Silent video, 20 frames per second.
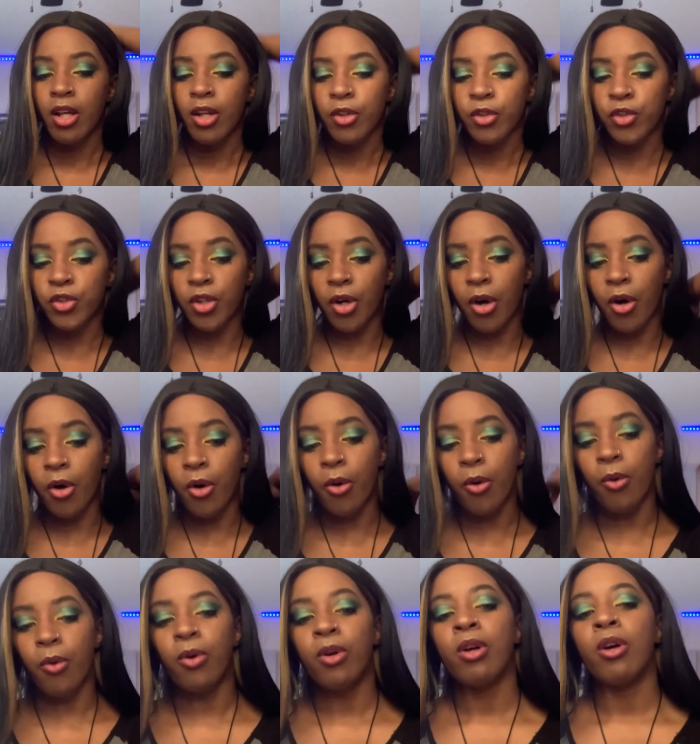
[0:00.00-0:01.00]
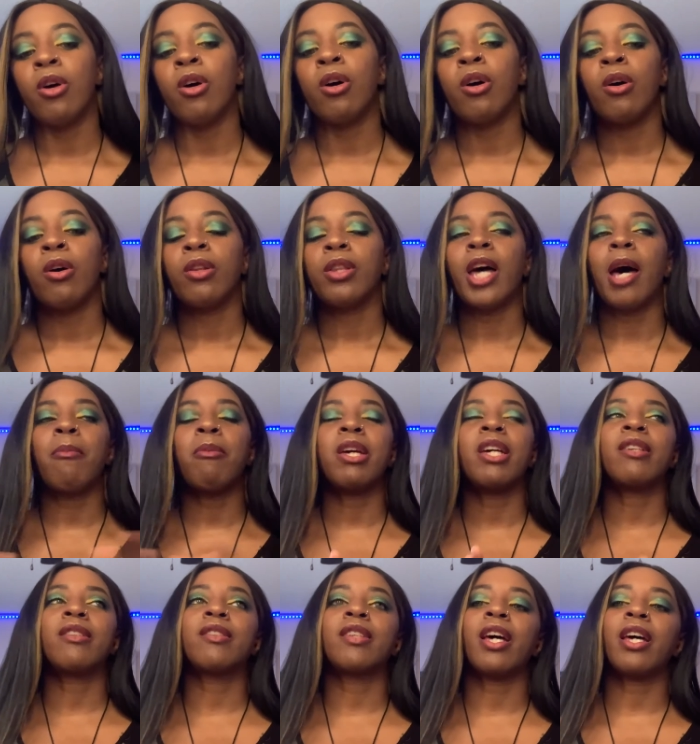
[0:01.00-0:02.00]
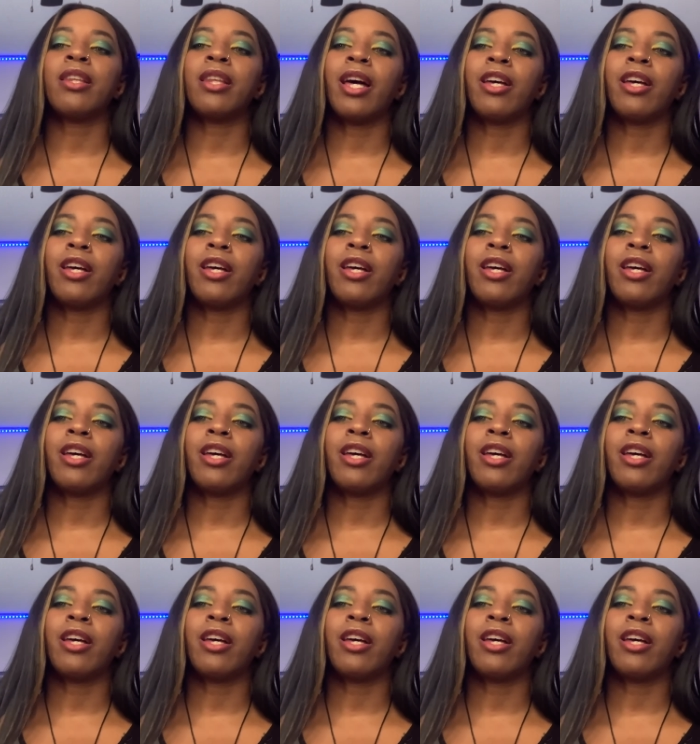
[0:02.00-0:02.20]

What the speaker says: So that being said,